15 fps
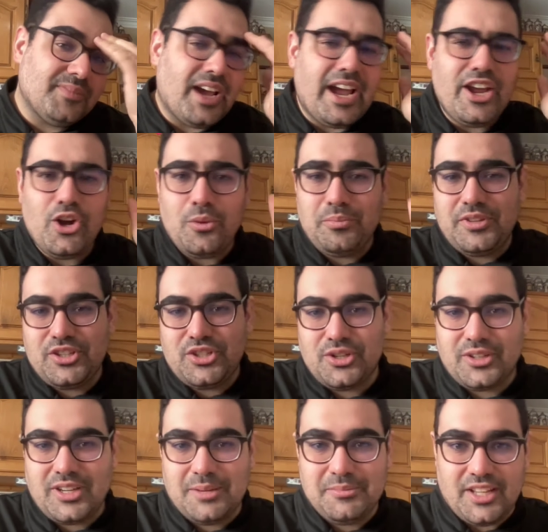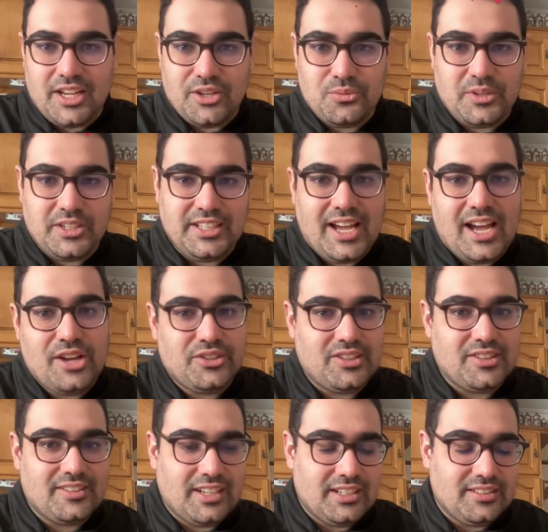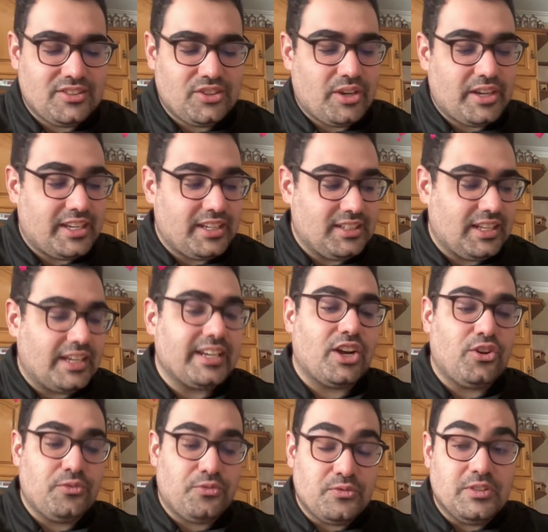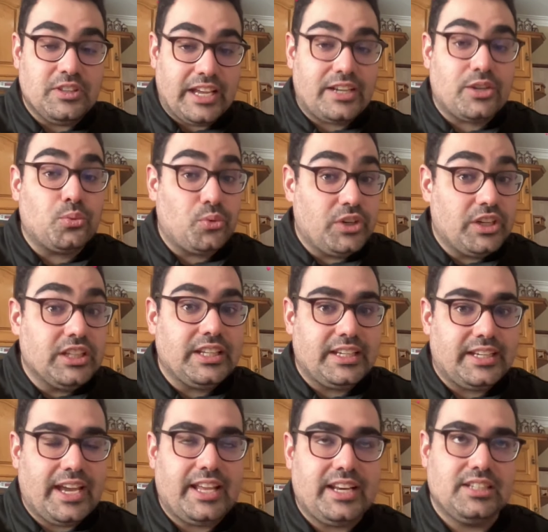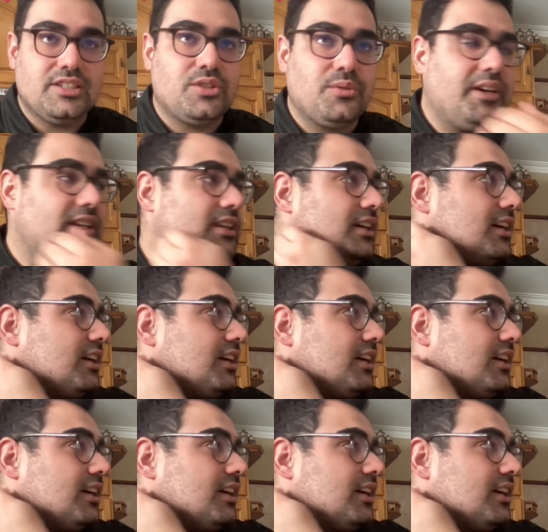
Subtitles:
I hope the show comes out when the house is done so I can like really get into it.